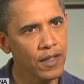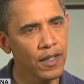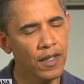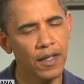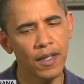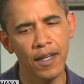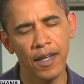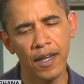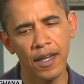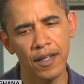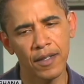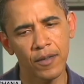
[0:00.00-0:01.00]

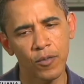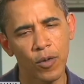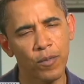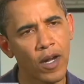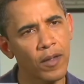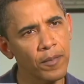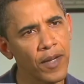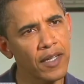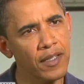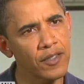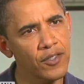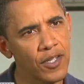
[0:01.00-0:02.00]
and we'll probably make
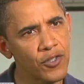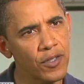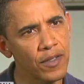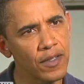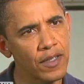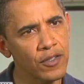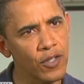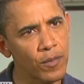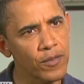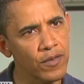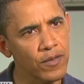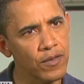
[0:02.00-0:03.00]
a decision in
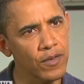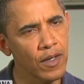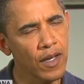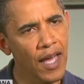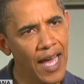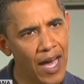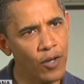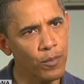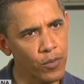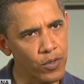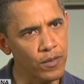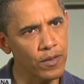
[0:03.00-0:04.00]
terms of how
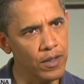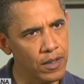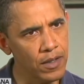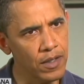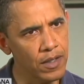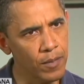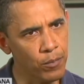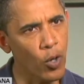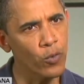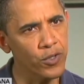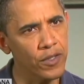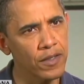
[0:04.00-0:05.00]
to
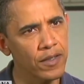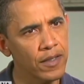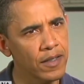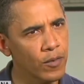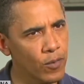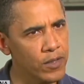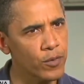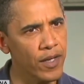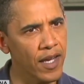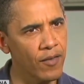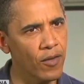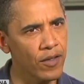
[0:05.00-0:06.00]
approach it once we
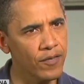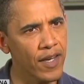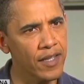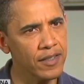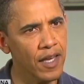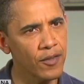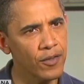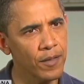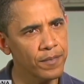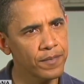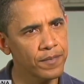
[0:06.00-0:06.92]
have all the facts gathered up.